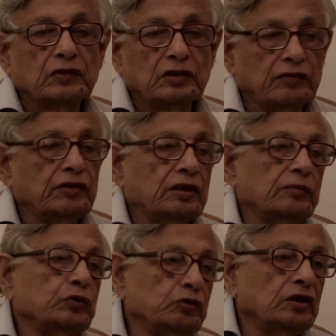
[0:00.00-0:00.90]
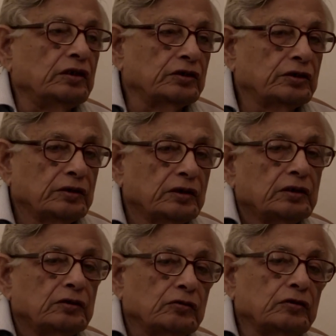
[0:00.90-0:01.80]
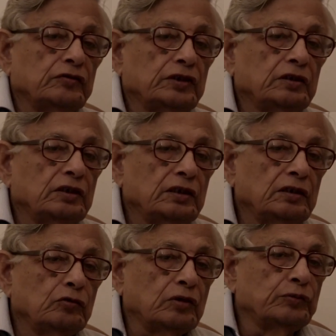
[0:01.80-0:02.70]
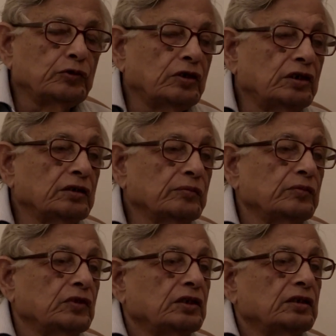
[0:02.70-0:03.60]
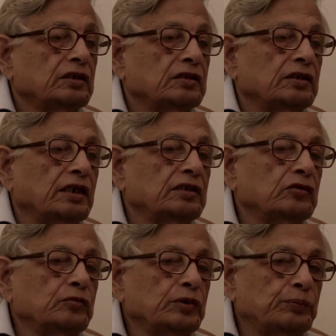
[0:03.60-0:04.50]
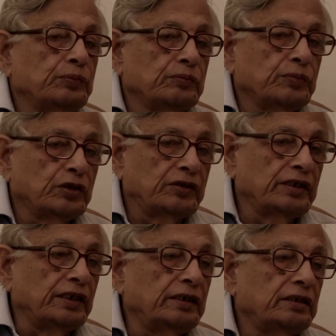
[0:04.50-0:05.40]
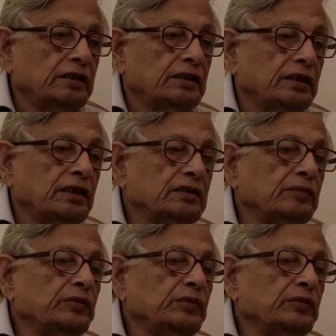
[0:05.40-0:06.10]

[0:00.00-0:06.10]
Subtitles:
they were communalists. So, in which the Hindu communalism is trying to be portrayed as the